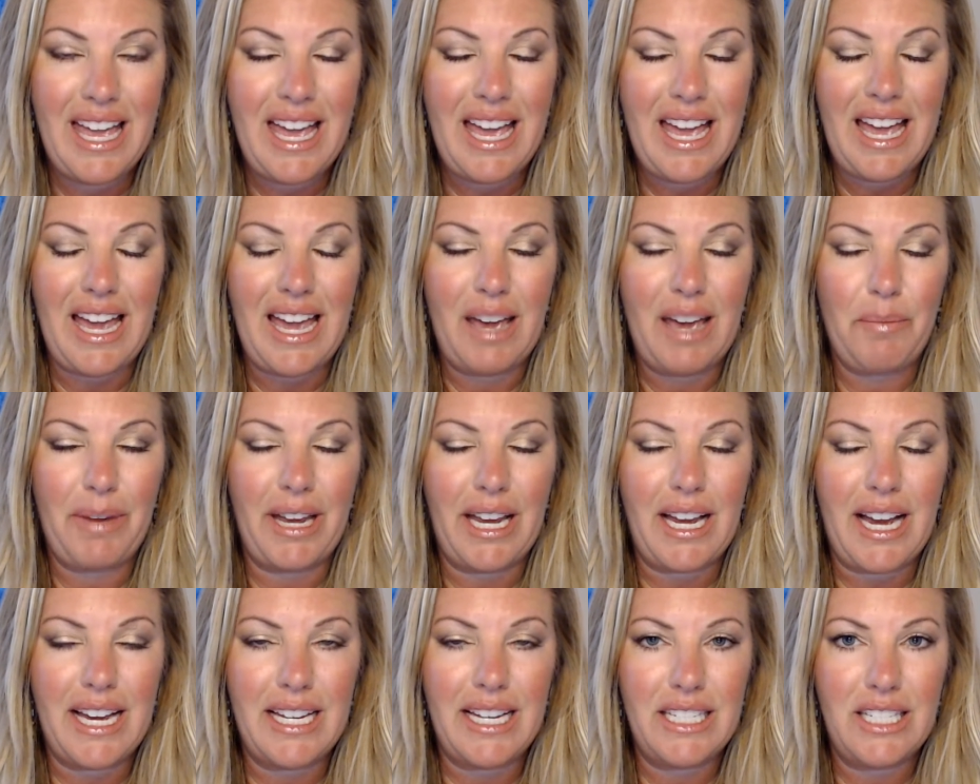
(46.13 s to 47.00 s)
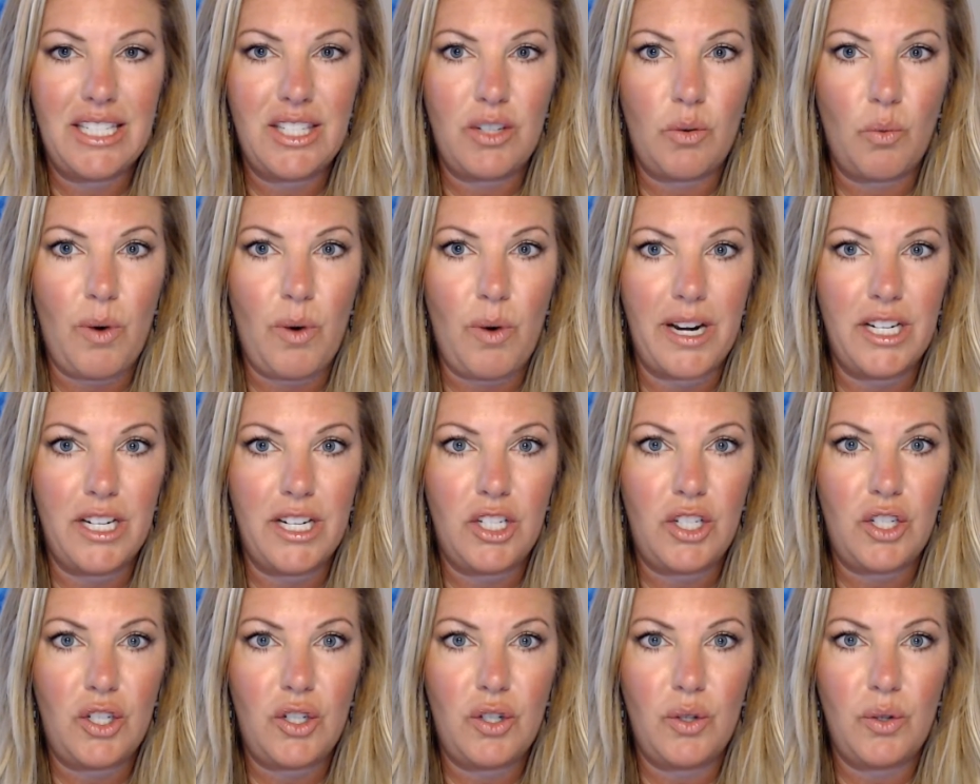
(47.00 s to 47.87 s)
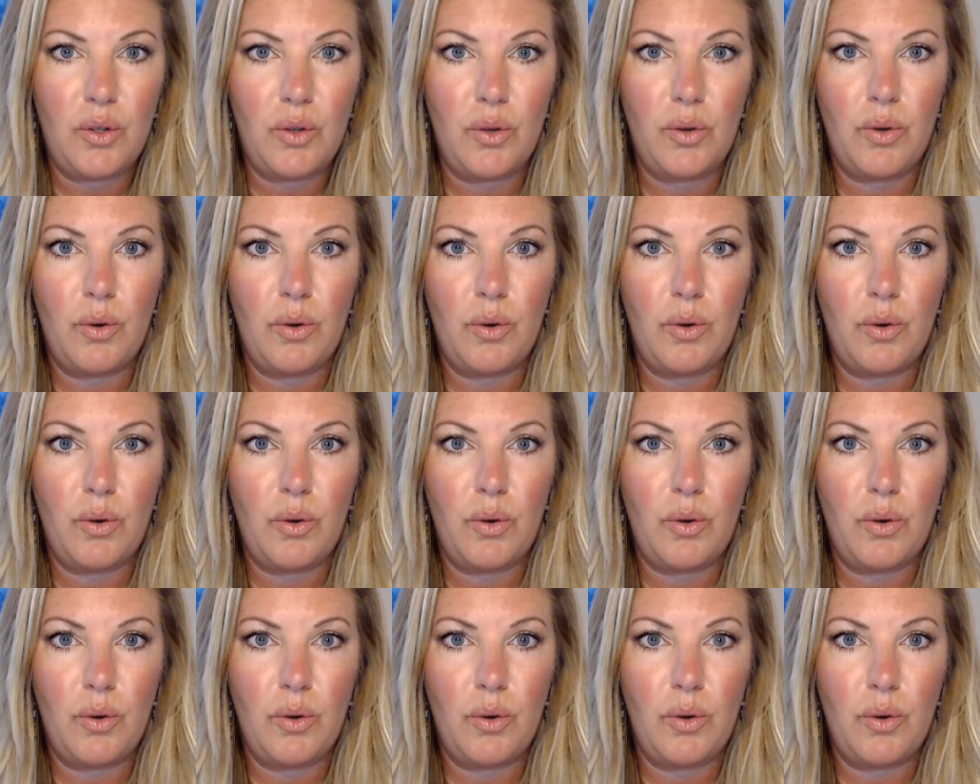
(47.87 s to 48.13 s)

And my guides wanted to